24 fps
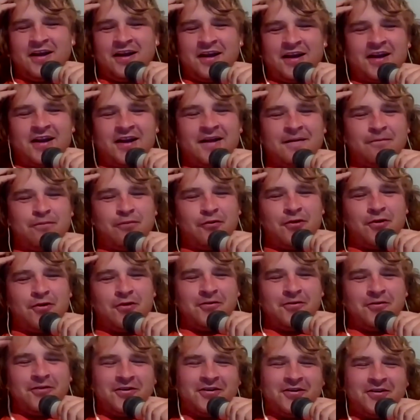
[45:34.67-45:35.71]
And I
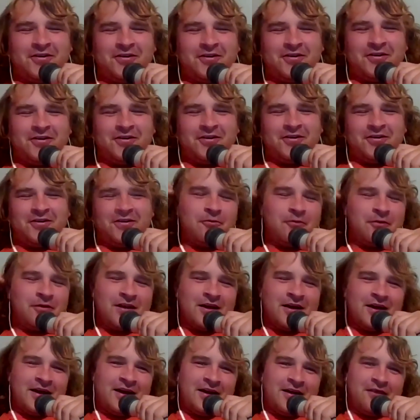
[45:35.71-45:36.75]
broke. So
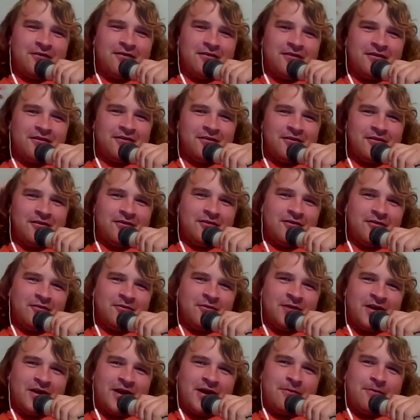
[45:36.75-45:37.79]
when I
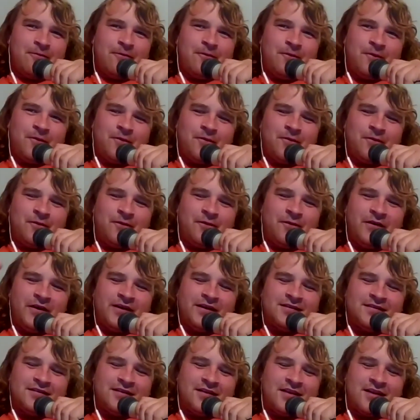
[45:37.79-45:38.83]

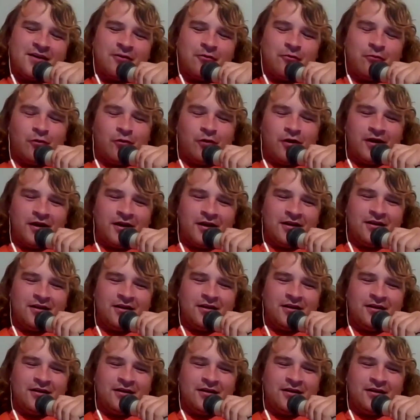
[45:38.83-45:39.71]
fixed the one